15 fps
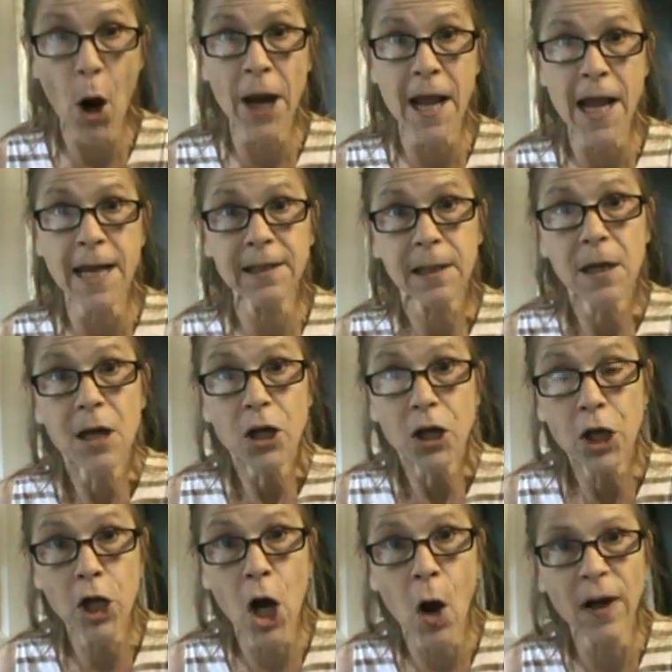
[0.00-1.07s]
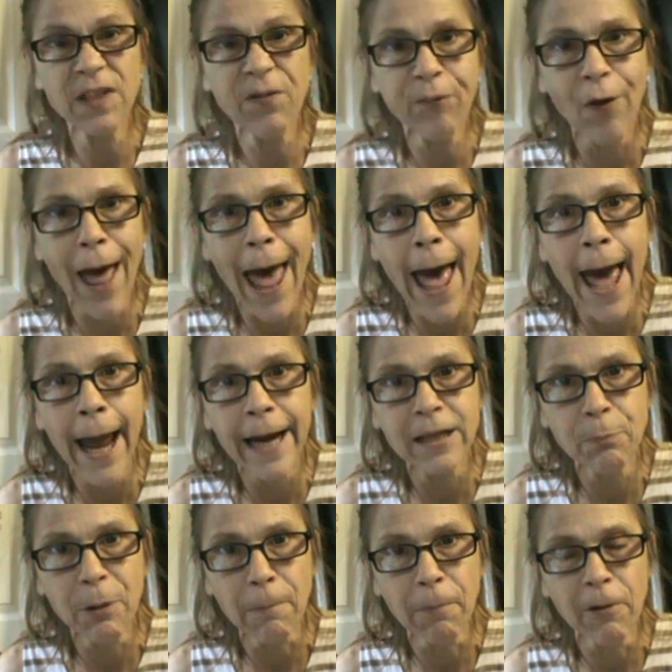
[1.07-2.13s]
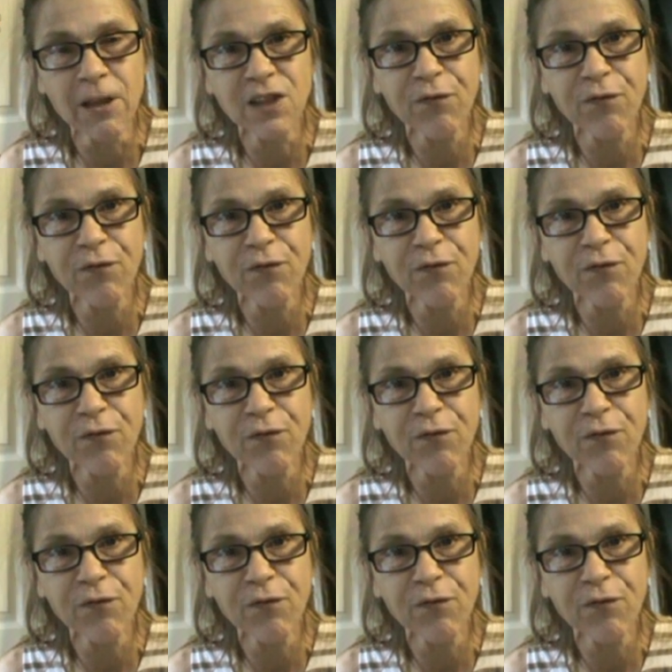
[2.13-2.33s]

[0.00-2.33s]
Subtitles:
point is, you know, it's flagged, people.